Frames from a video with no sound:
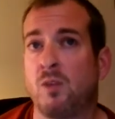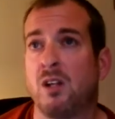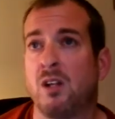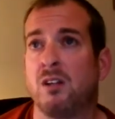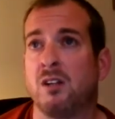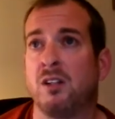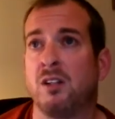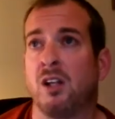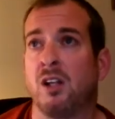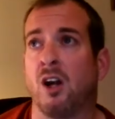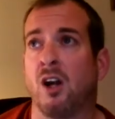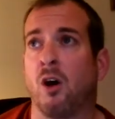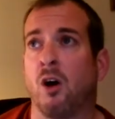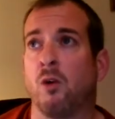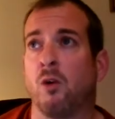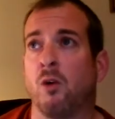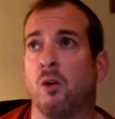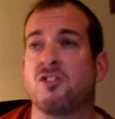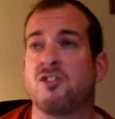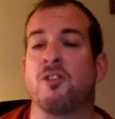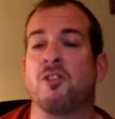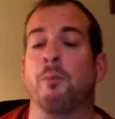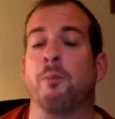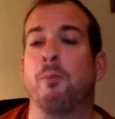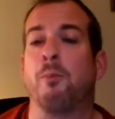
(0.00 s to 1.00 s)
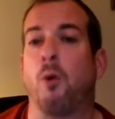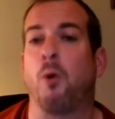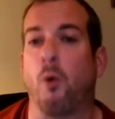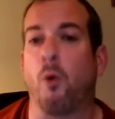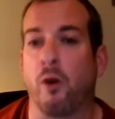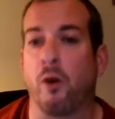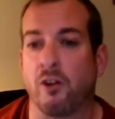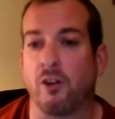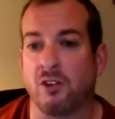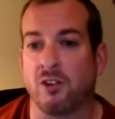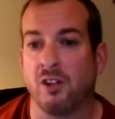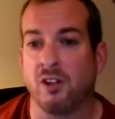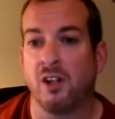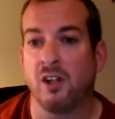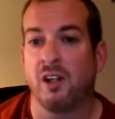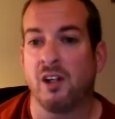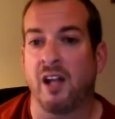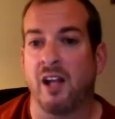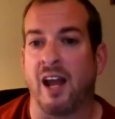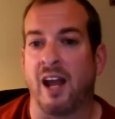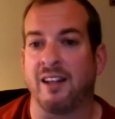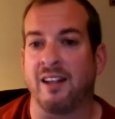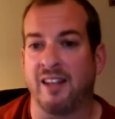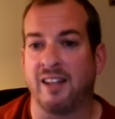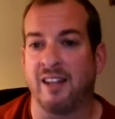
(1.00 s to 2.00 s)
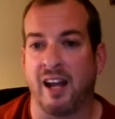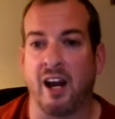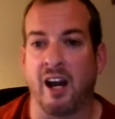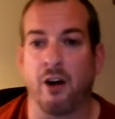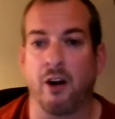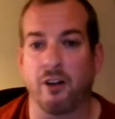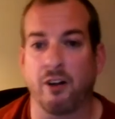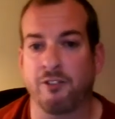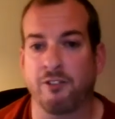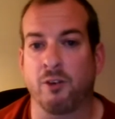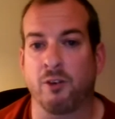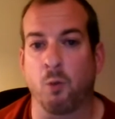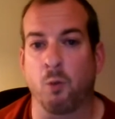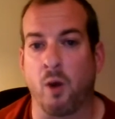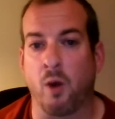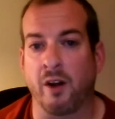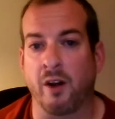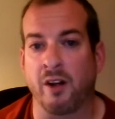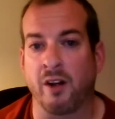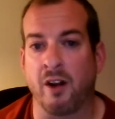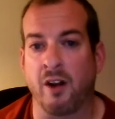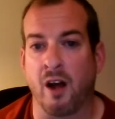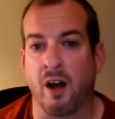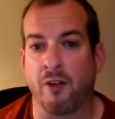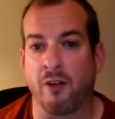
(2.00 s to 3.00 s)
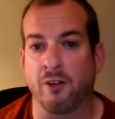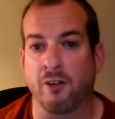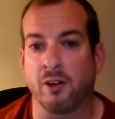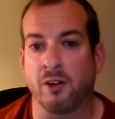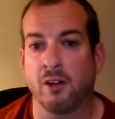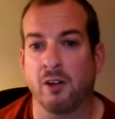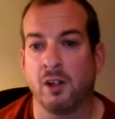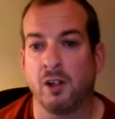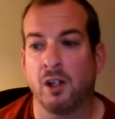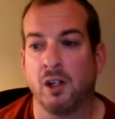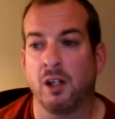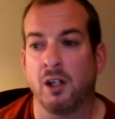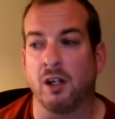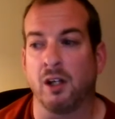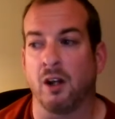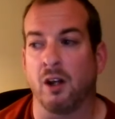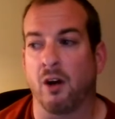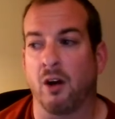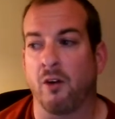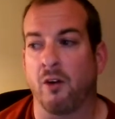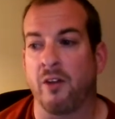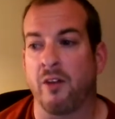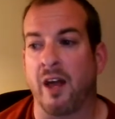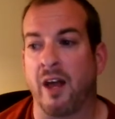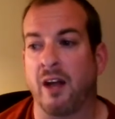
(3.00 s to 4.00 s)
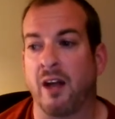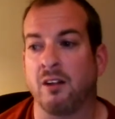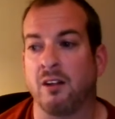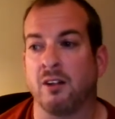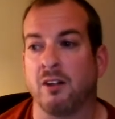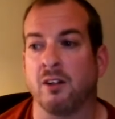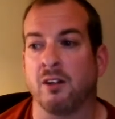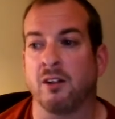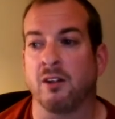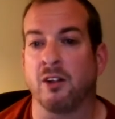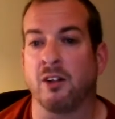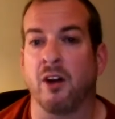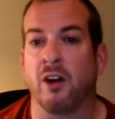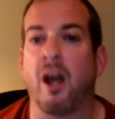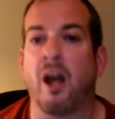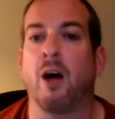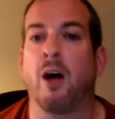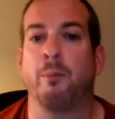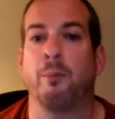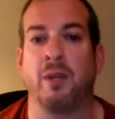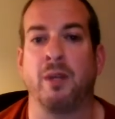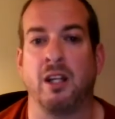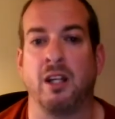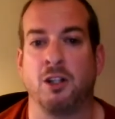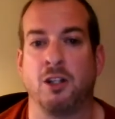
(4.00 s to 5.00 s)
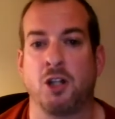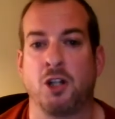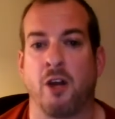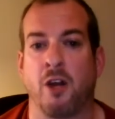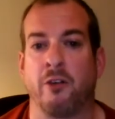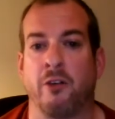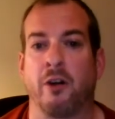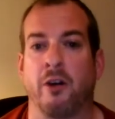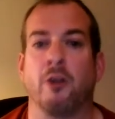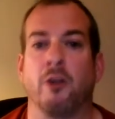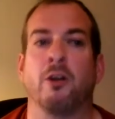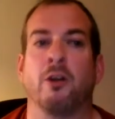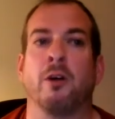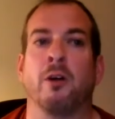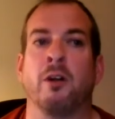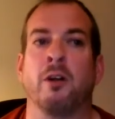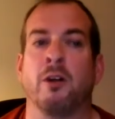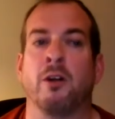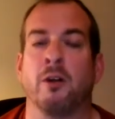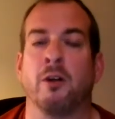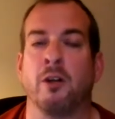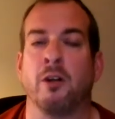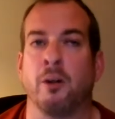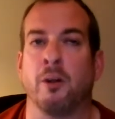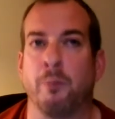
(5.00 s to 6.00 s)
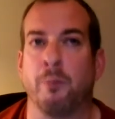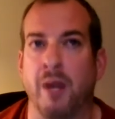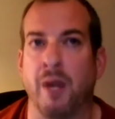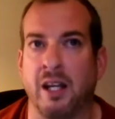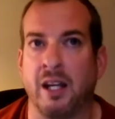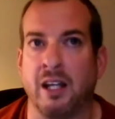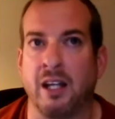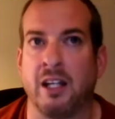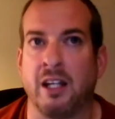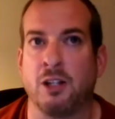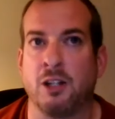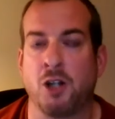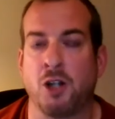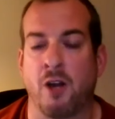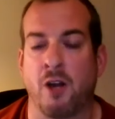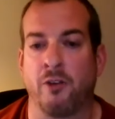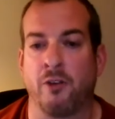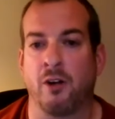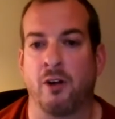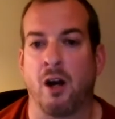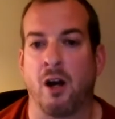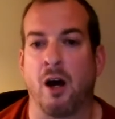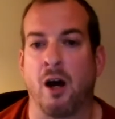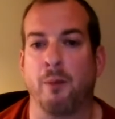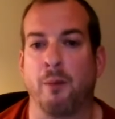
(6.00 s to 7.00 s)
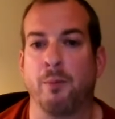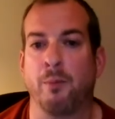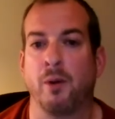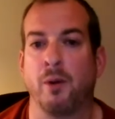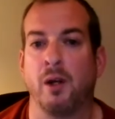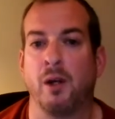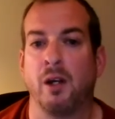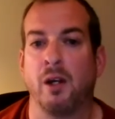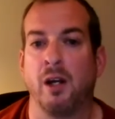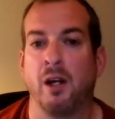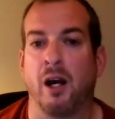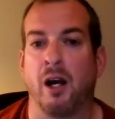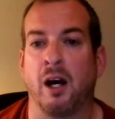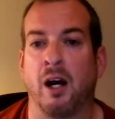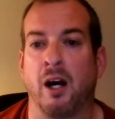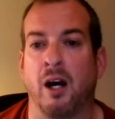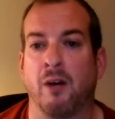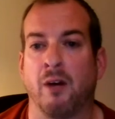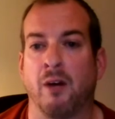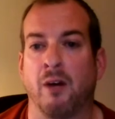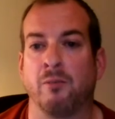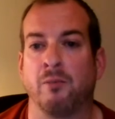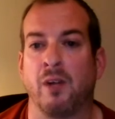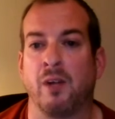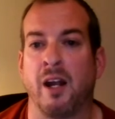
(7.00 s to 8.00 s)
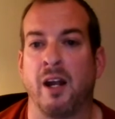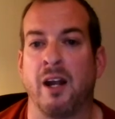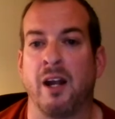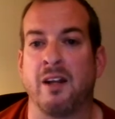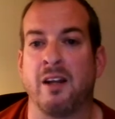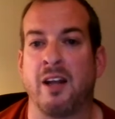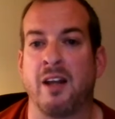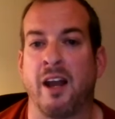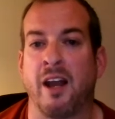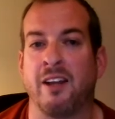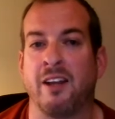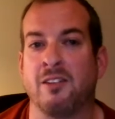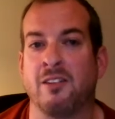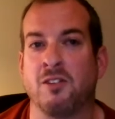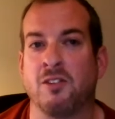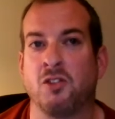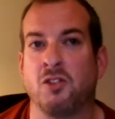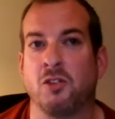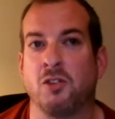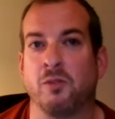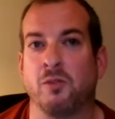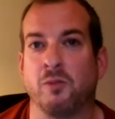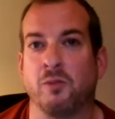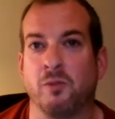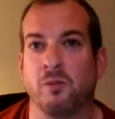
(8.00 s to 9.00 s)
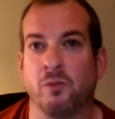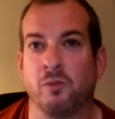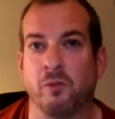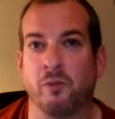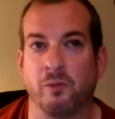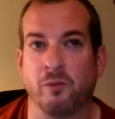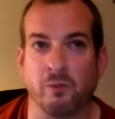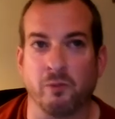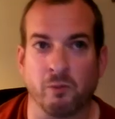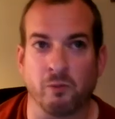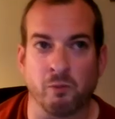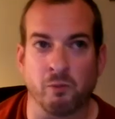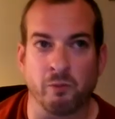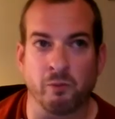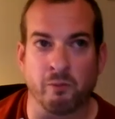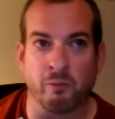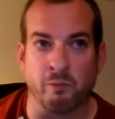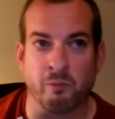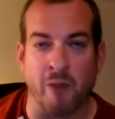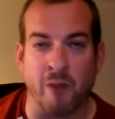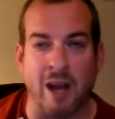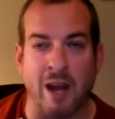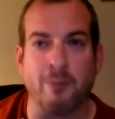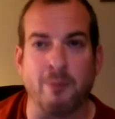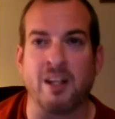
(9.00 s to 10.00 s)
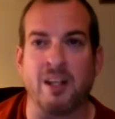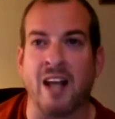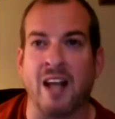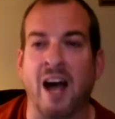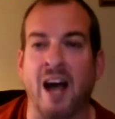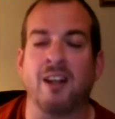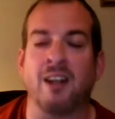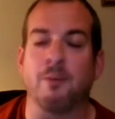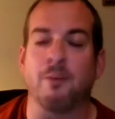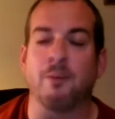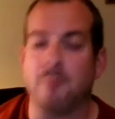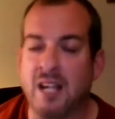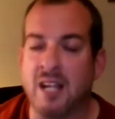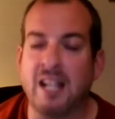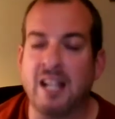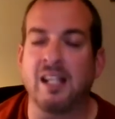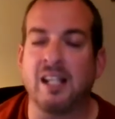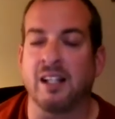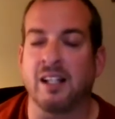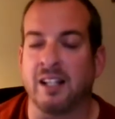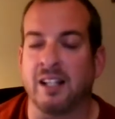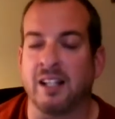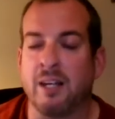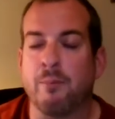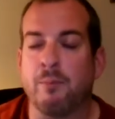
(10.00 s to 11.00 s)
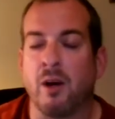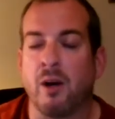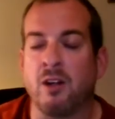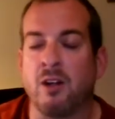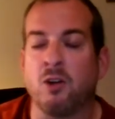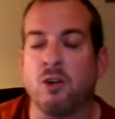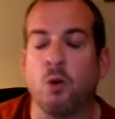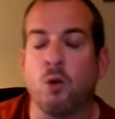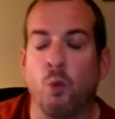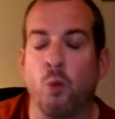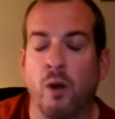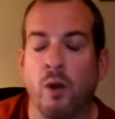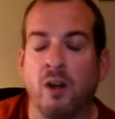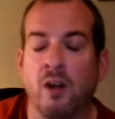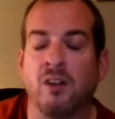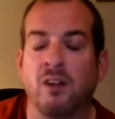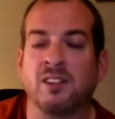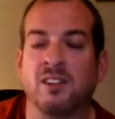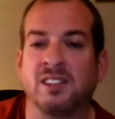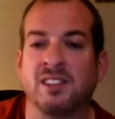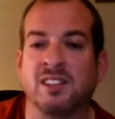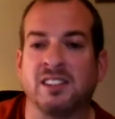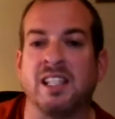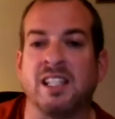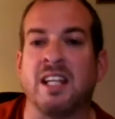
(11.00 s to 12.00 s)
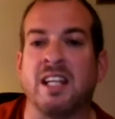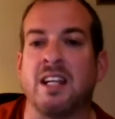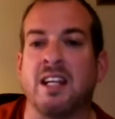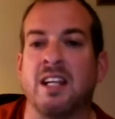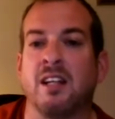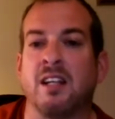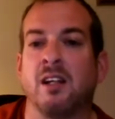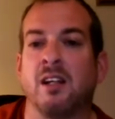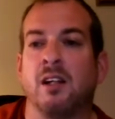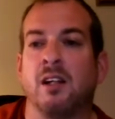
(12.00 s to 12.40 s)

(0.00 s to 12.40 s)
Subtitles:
you know, support and caring for one another, you know, that you're helping each other, you're picking each other up, and maybe not immediately, but you will see